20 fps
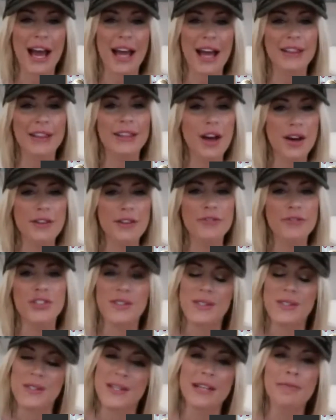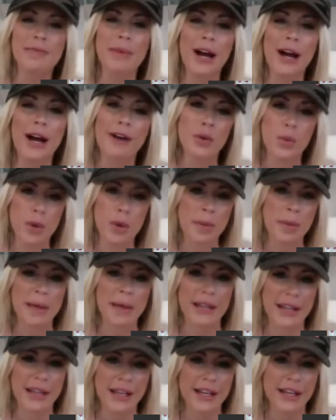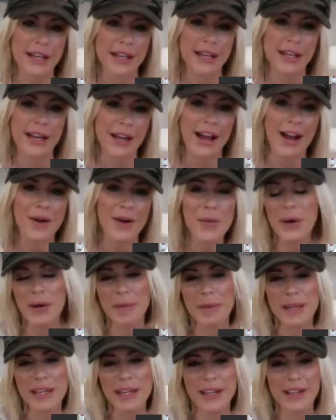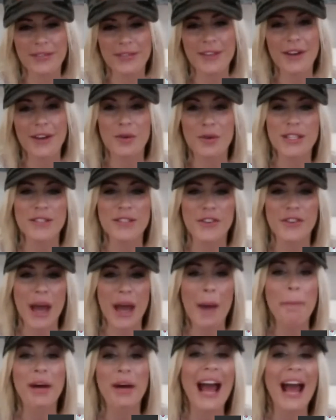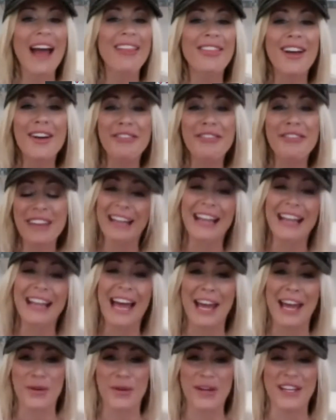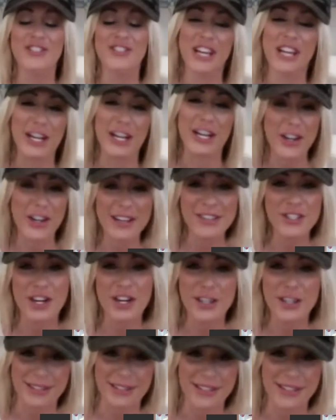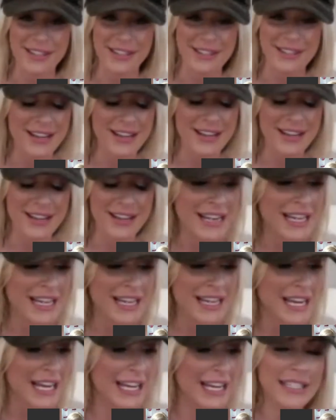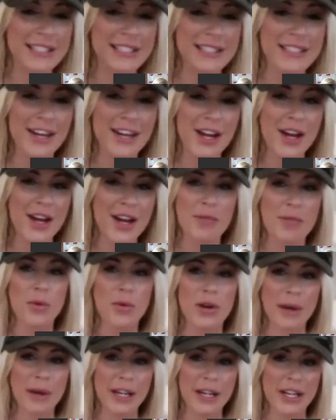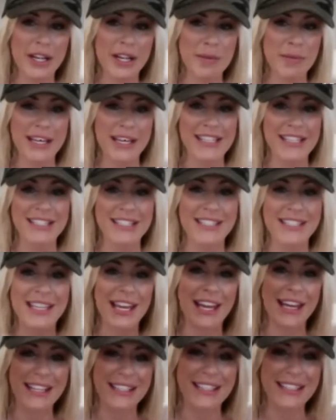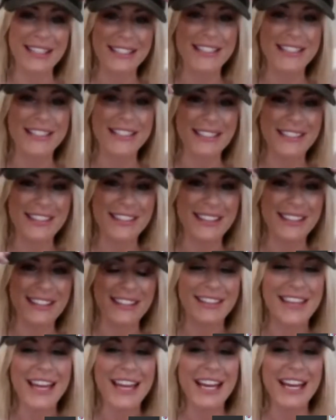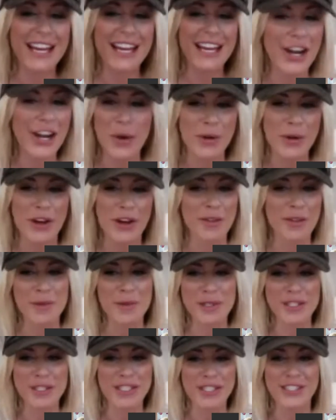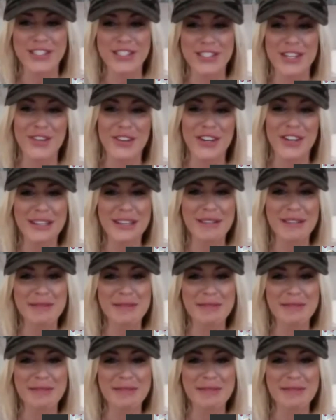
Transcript: love just seeing powerful women, and I want to be a voice for that. But I love Cadillac 3. Jaron Johnston is one of my good buddies, and they got it going on. Their music is so good.